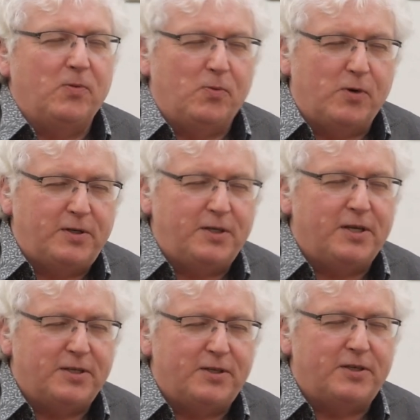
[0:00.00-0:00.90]
what it
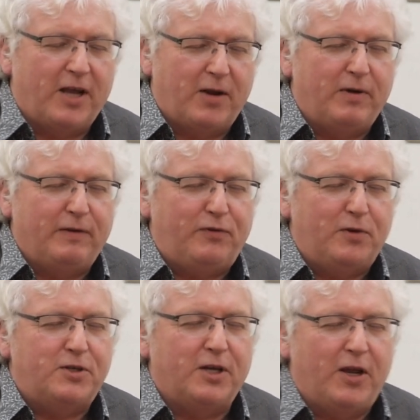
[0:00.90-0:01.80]
is to take
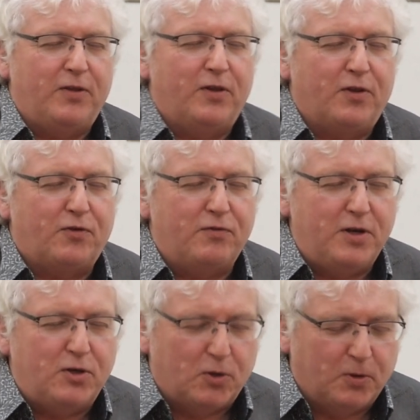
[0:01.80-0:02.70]
refuge in the
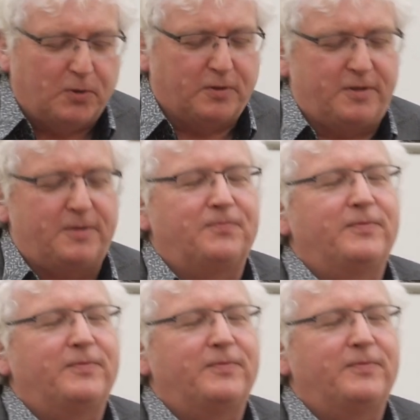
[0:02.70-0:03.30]
three jewels.